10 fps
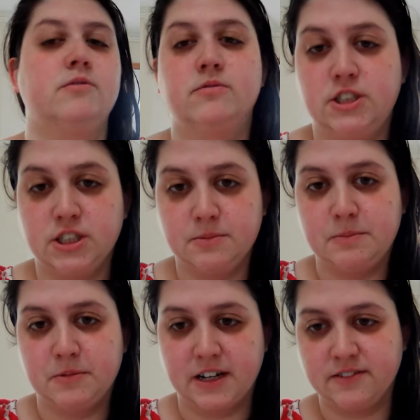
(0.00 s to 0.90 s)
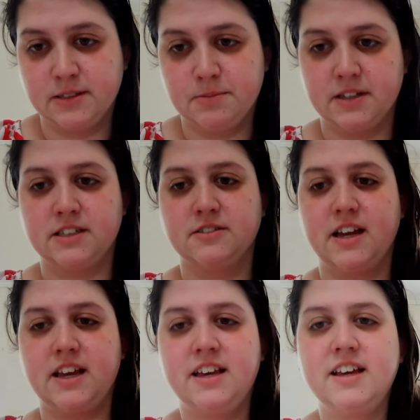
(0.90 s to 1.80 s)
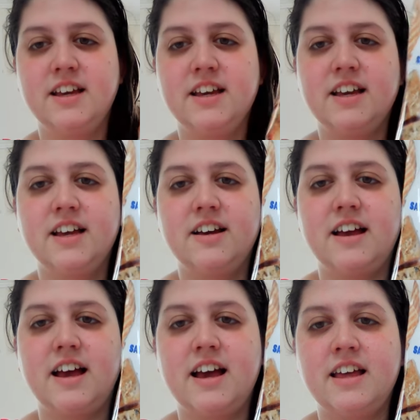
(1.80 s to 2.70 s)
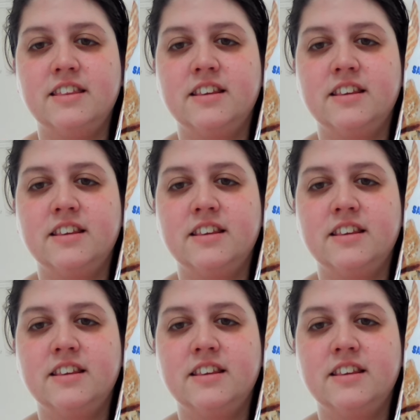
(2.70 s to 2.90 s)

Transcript: Should have been breakfast, but that's okay. And